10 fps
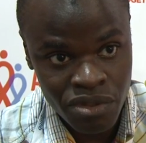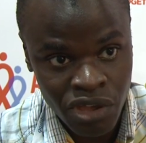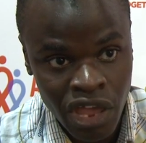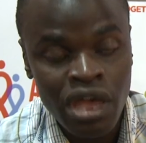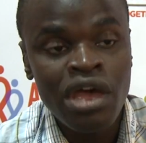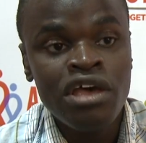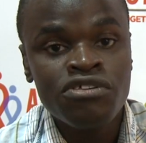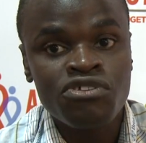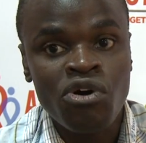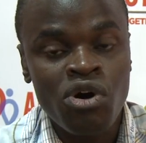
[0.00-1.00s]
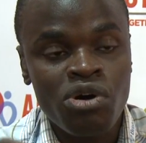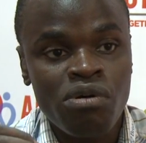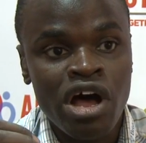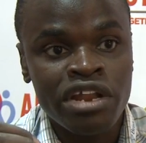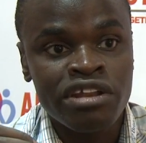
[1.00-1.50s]
Okay, so,
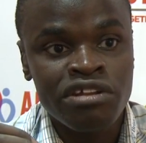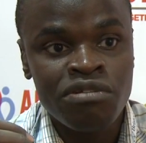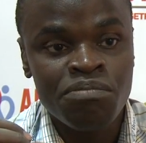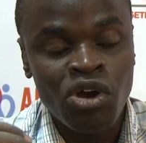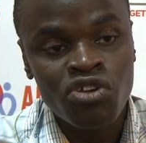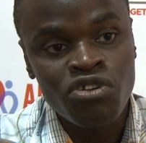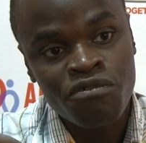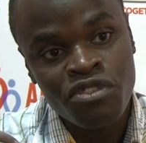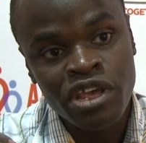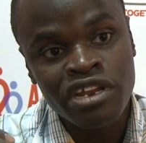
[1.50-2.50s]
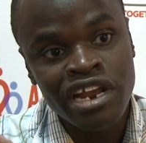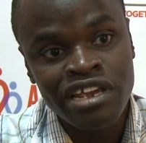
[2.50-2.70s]
and because of the